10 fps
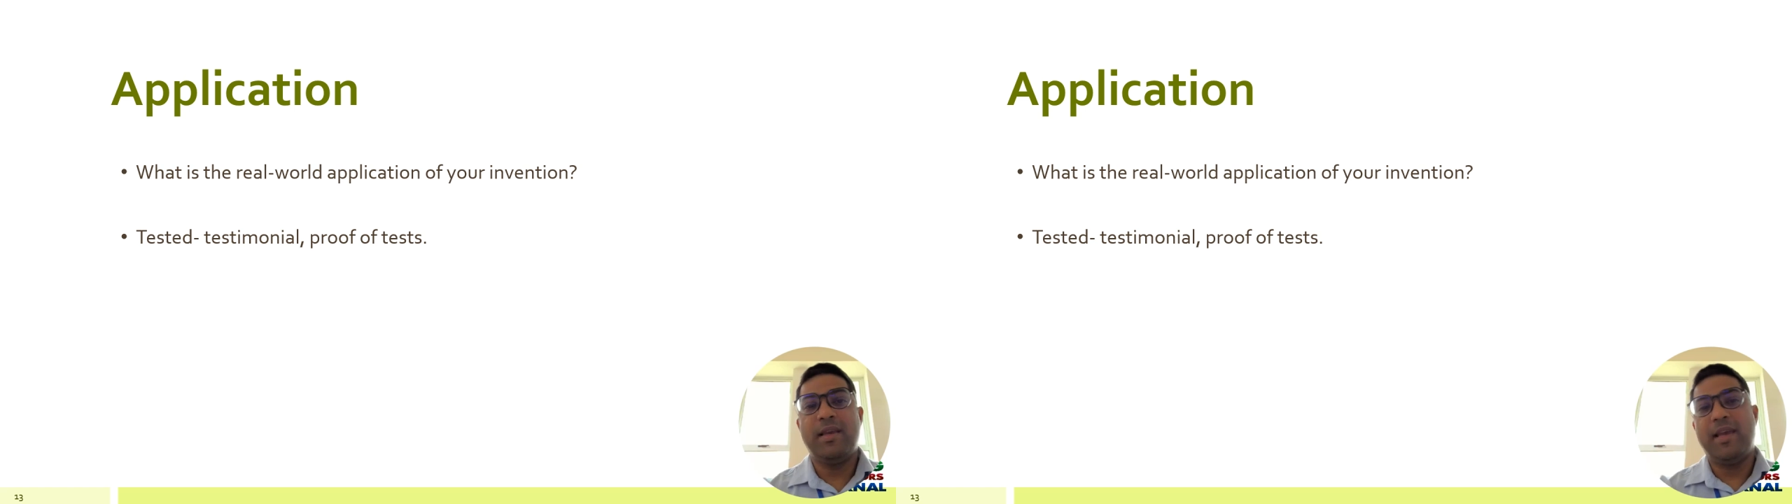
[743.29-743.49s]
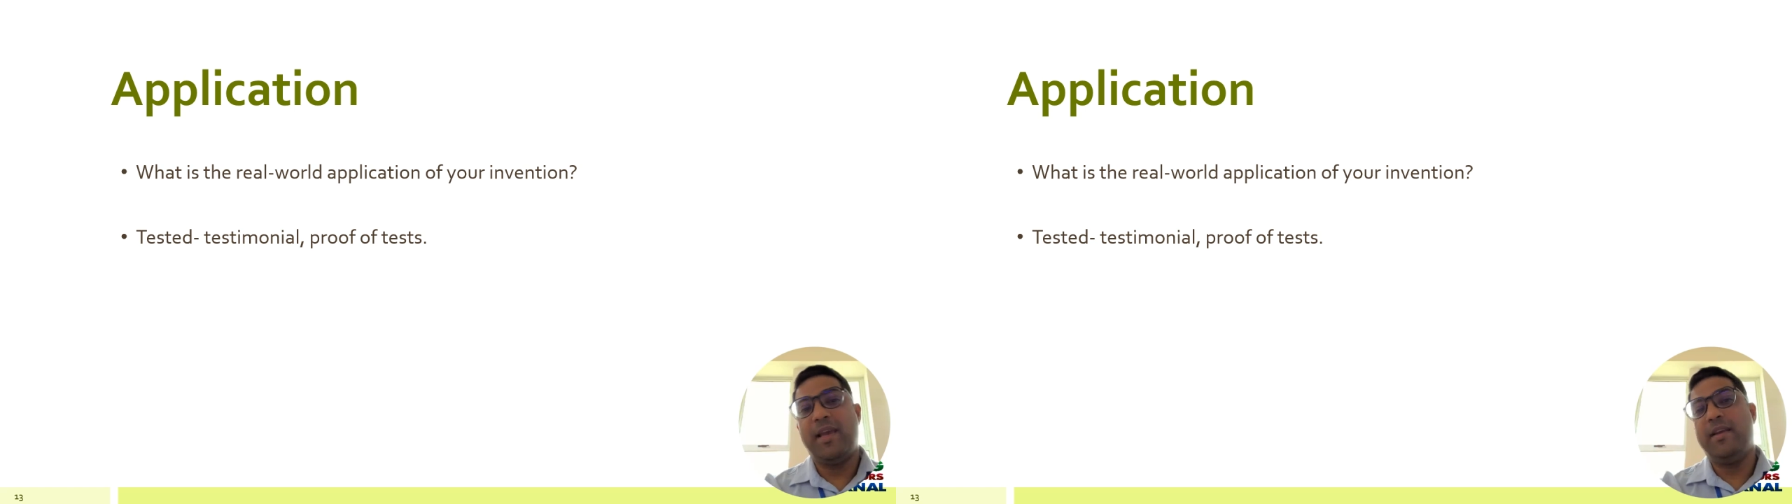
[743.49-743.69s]

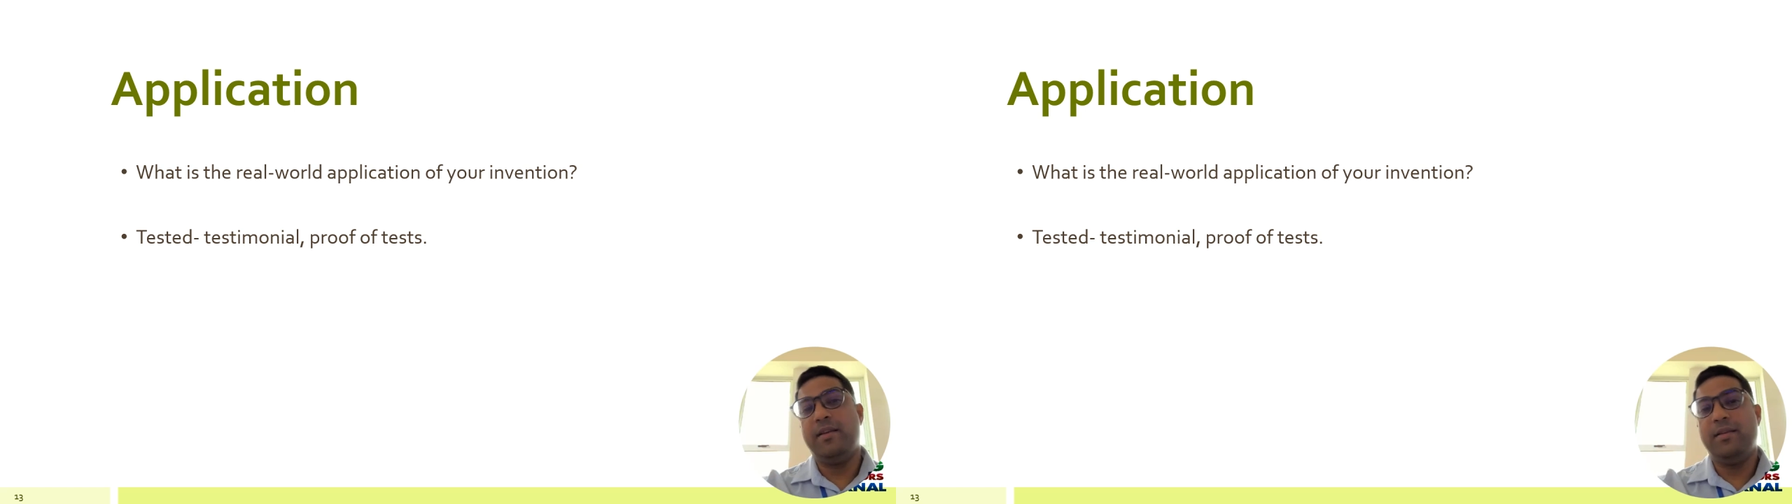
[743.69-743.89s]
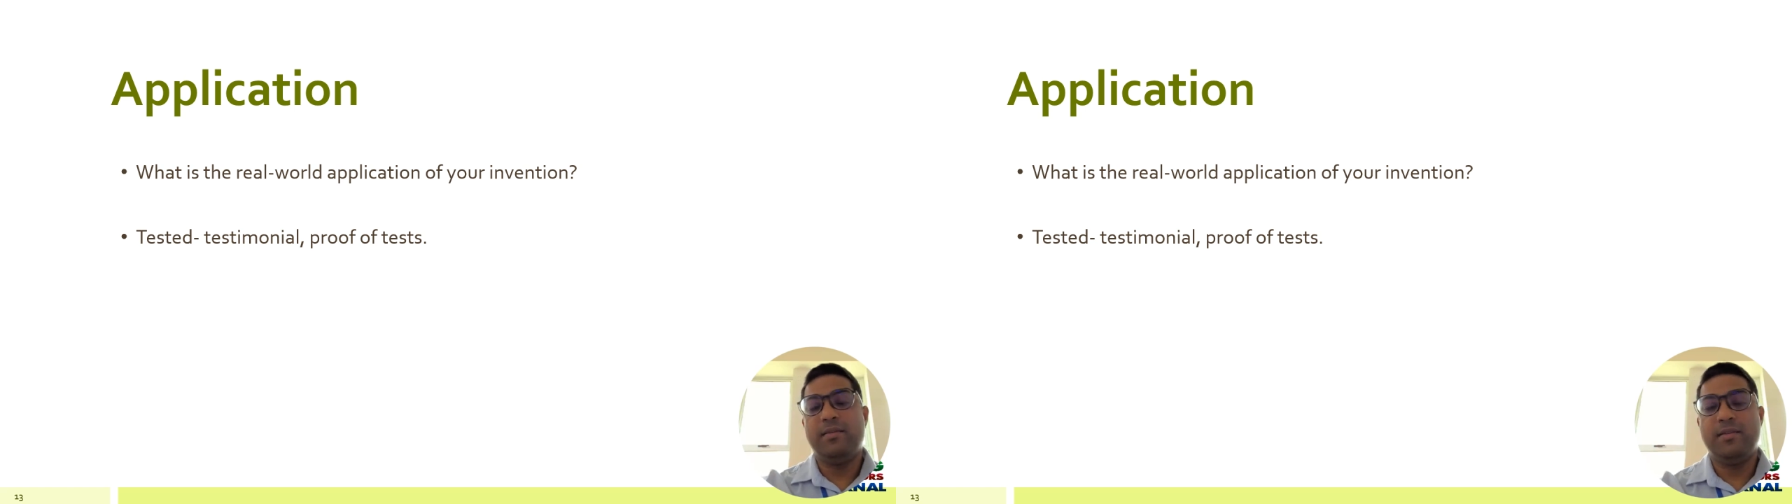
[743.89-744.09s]
and
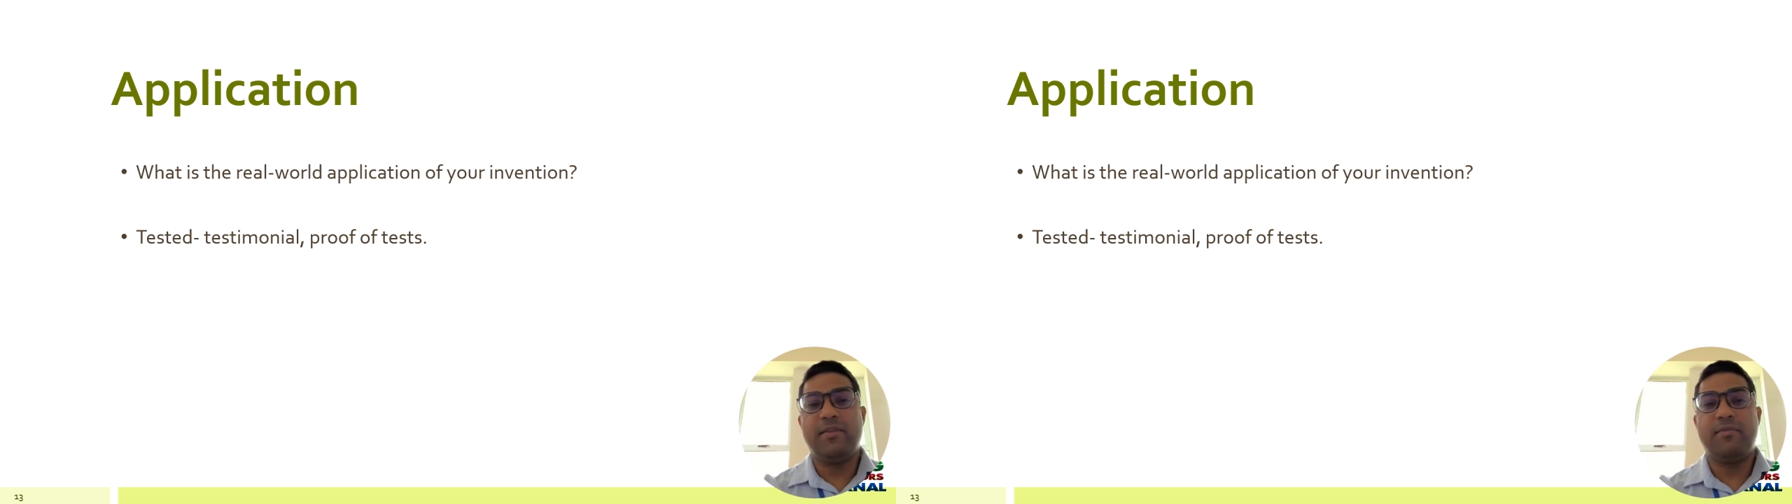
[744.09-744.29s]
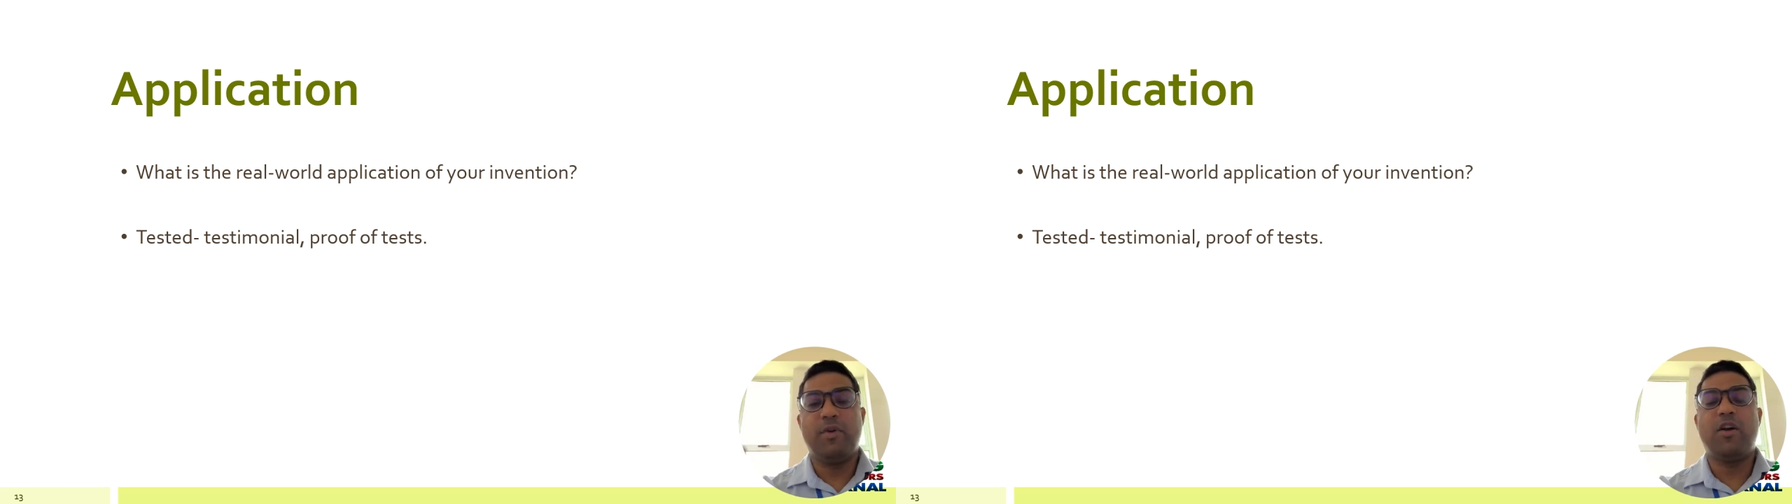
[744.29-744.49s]
the
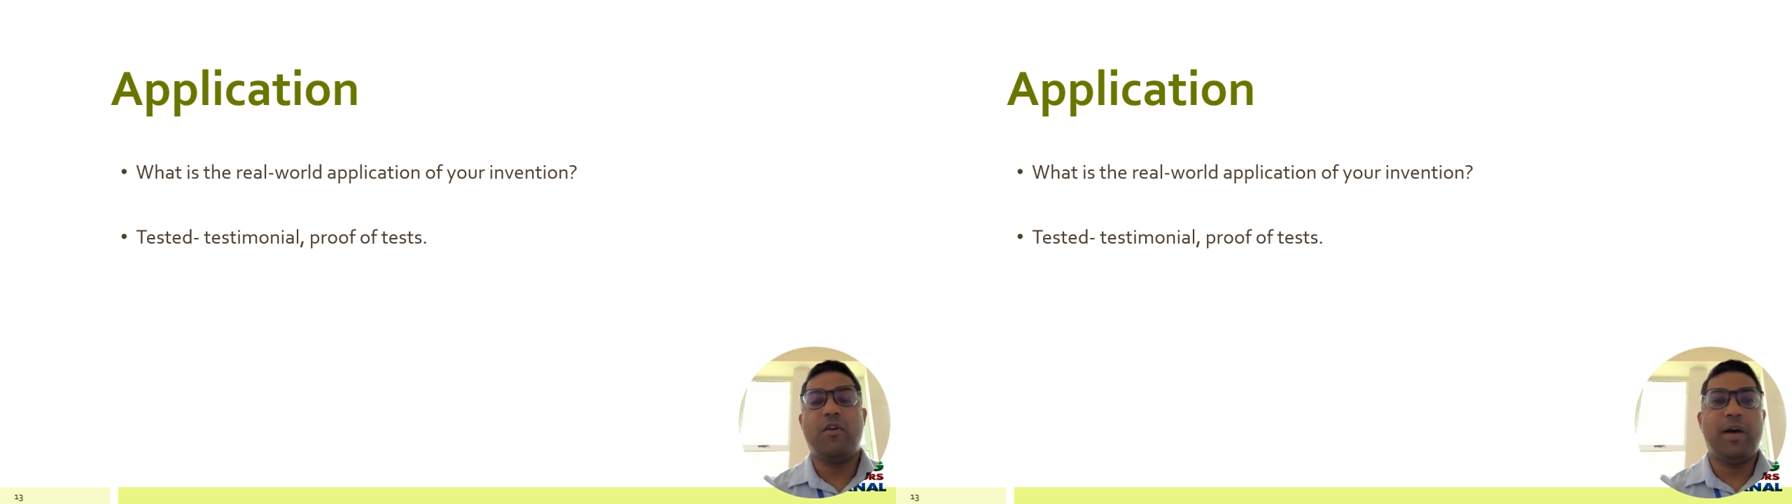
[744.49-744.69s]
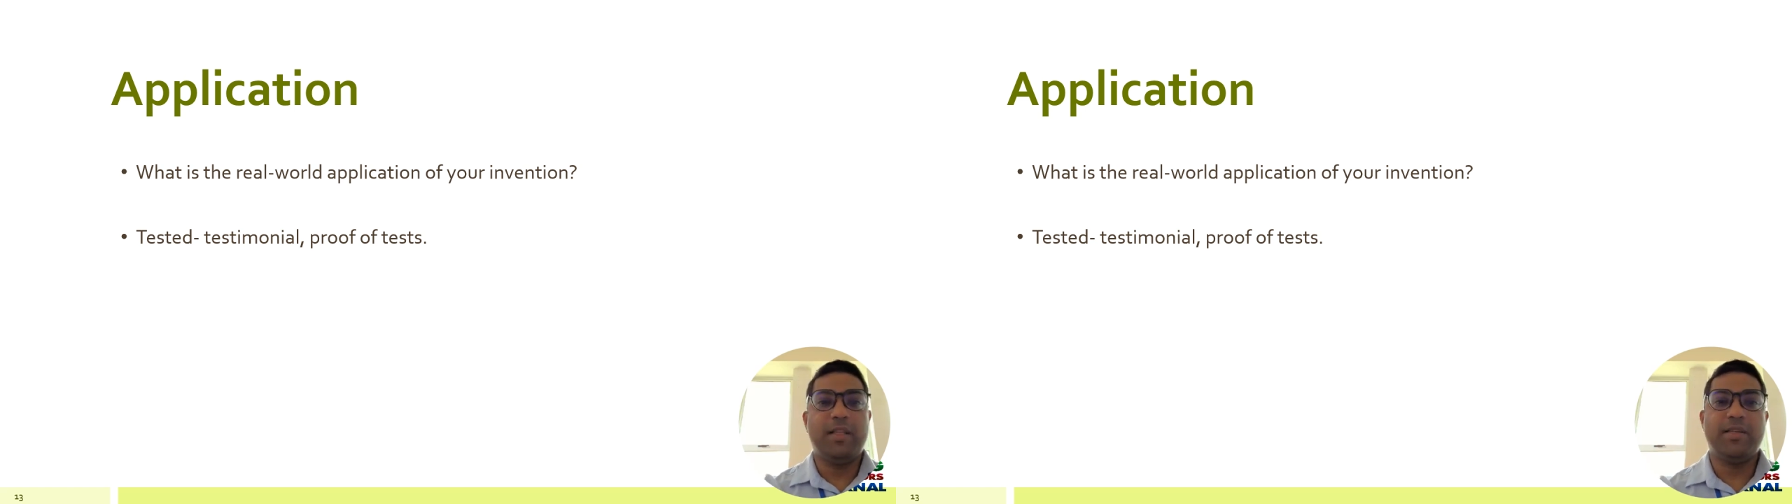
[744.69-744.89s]
work
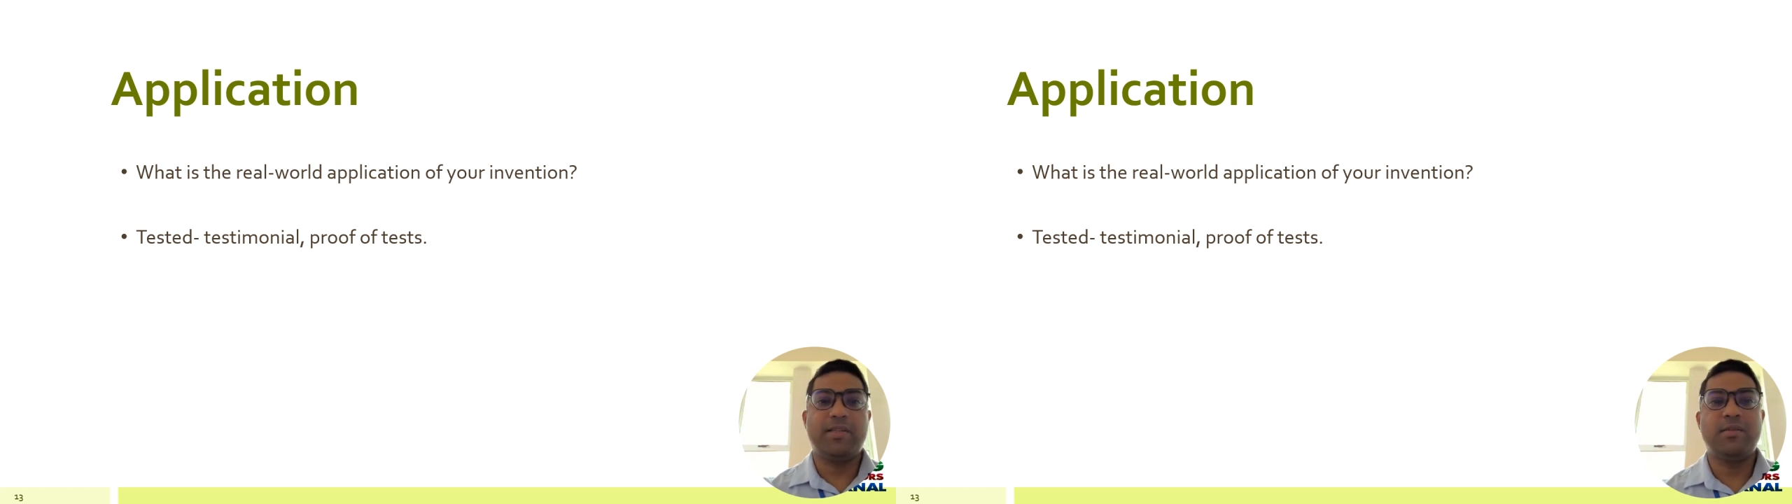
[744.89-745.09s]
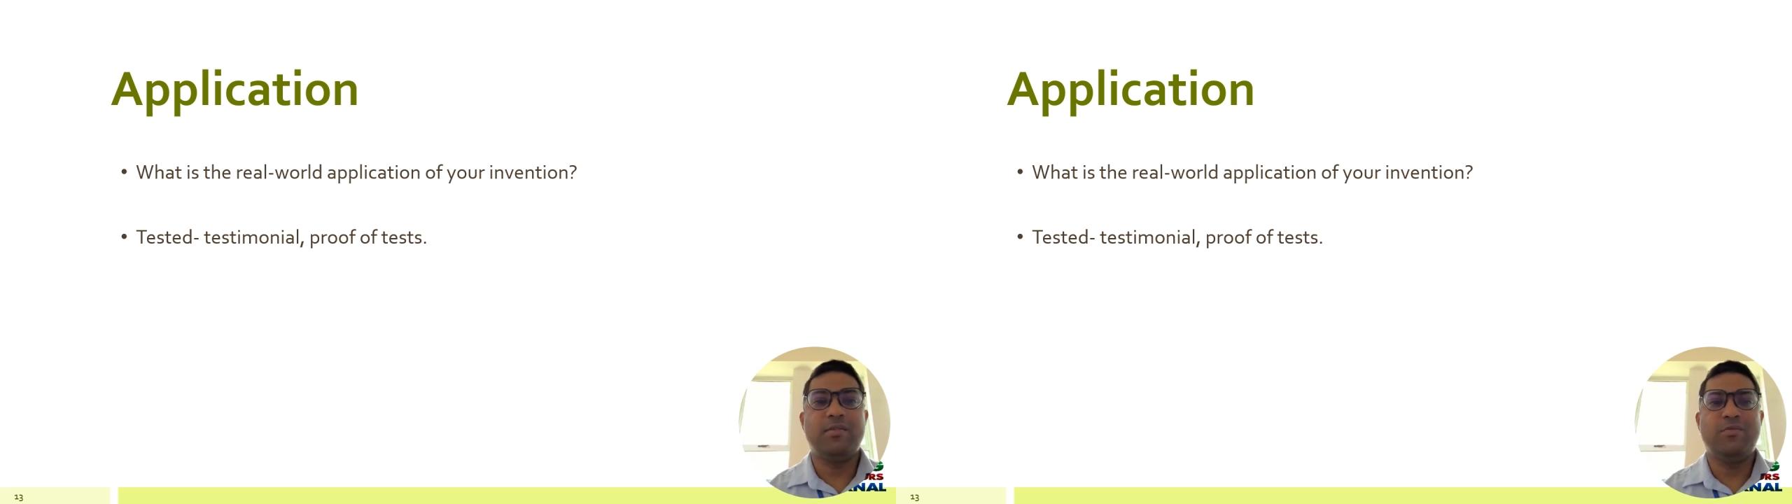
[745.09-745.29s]
of others?